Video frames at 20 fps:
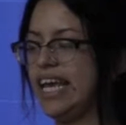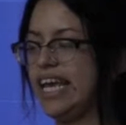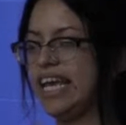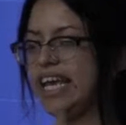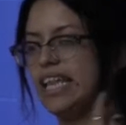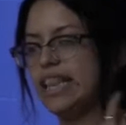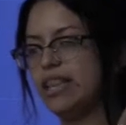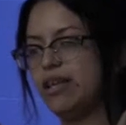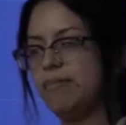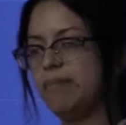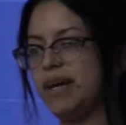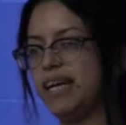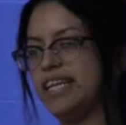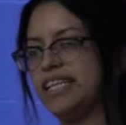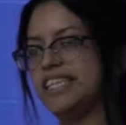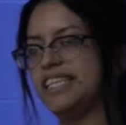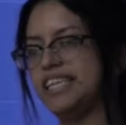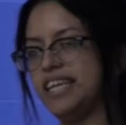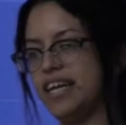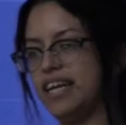in the
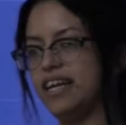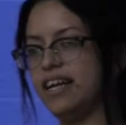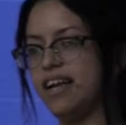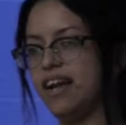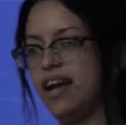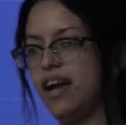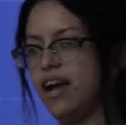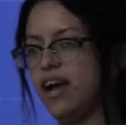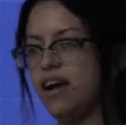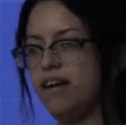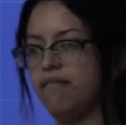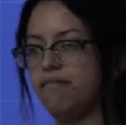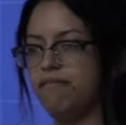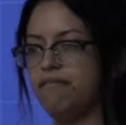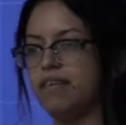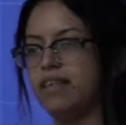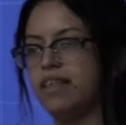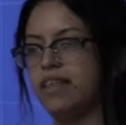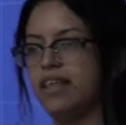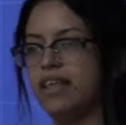mindset of
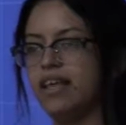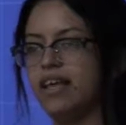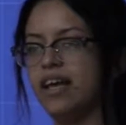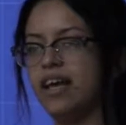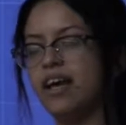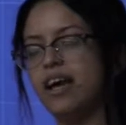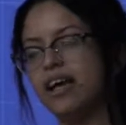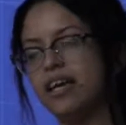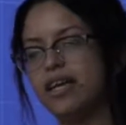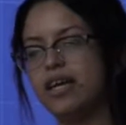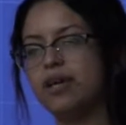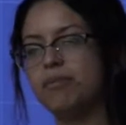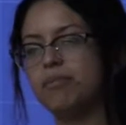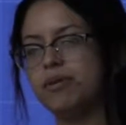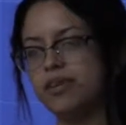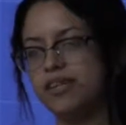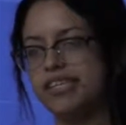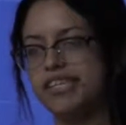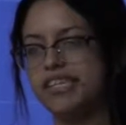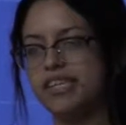a young
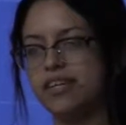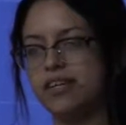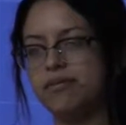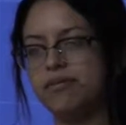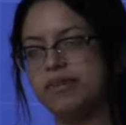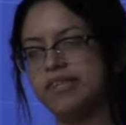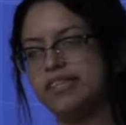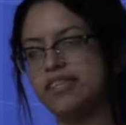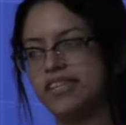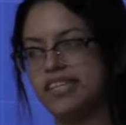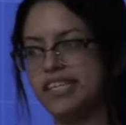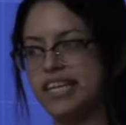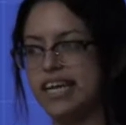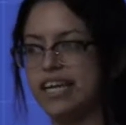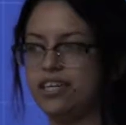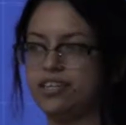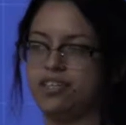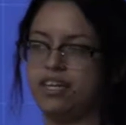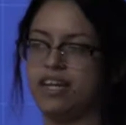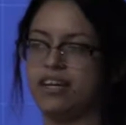person who has just
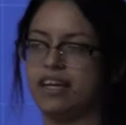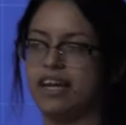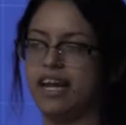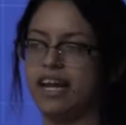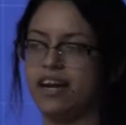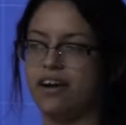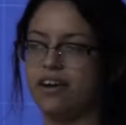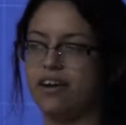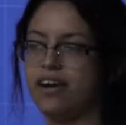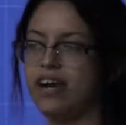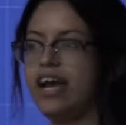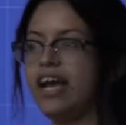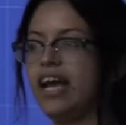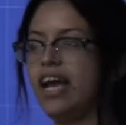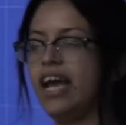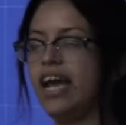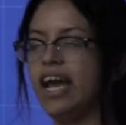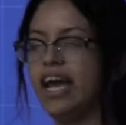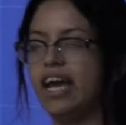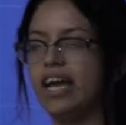aged out of care,
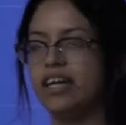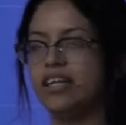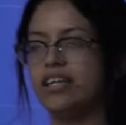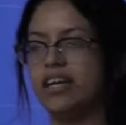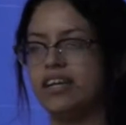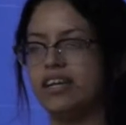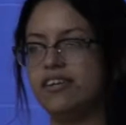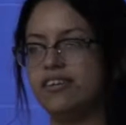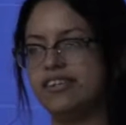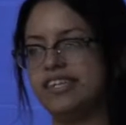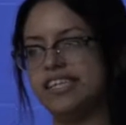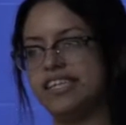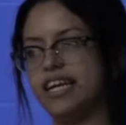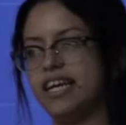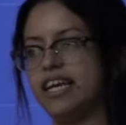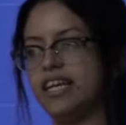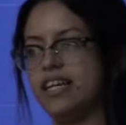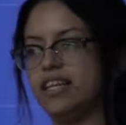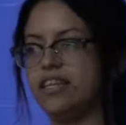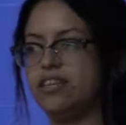and to
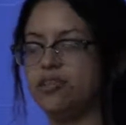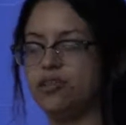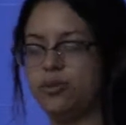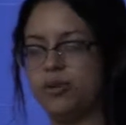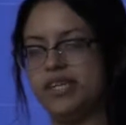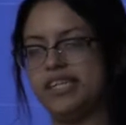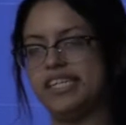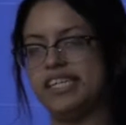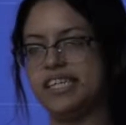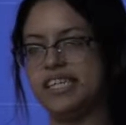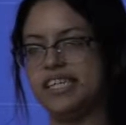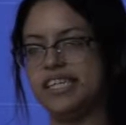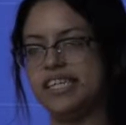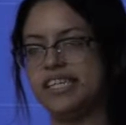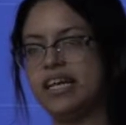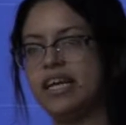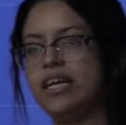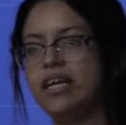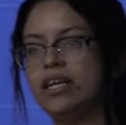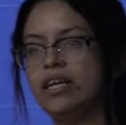understand the choices,